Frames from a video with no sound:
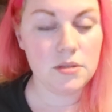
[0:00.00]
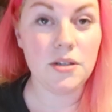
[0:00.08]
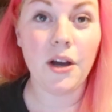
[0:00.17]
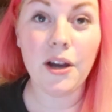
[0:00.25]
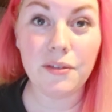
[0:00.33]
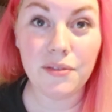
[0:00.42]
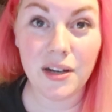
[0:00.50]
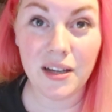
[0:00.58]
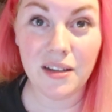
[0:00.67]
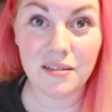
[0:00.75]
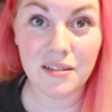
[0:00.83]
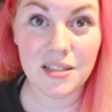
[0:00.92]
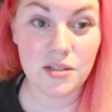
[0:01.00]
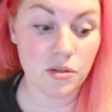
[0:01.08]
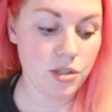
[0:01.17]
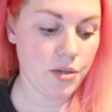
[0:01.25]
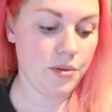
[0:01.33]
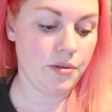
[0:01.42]
so hopefully that's
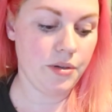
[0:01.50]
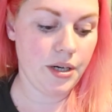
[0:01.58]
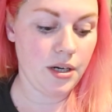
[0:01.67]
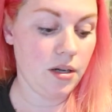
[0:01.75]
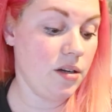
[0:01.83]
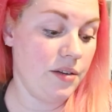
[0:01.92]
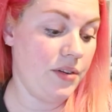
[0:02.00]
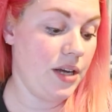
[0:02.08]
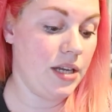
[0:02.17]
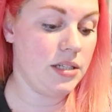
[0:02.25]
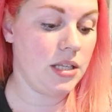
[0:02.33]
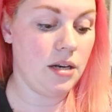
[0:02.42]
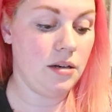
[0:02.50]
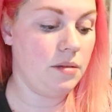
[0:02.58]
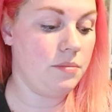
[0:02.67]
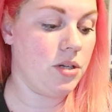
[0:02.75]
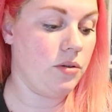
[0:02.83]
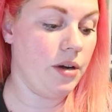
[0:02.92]
not too annoying if it is then
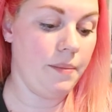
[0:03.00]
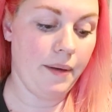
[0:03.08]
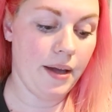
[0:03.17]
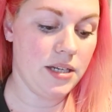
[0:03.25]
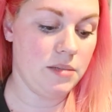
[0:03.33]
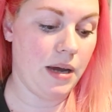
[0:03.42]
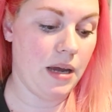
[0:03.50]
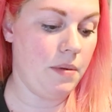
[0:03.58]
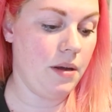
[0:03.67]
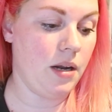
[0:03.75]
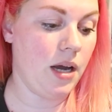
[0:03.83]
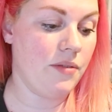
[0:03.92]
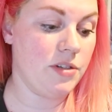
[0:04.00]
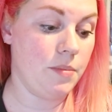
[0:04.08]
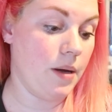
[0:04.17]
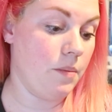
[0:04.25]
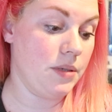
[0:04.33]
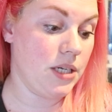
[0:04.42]
i'm sorry but he's a baby and i have to
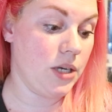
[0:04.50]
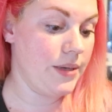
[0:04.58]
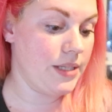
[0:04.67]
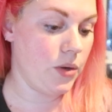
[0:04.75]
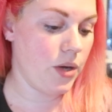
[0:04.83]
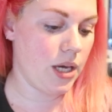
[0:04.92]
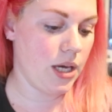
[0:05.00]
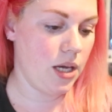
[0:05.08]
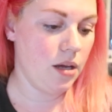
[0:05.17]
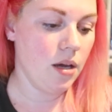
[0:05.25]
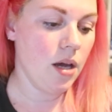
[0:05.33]
be able to know he's okay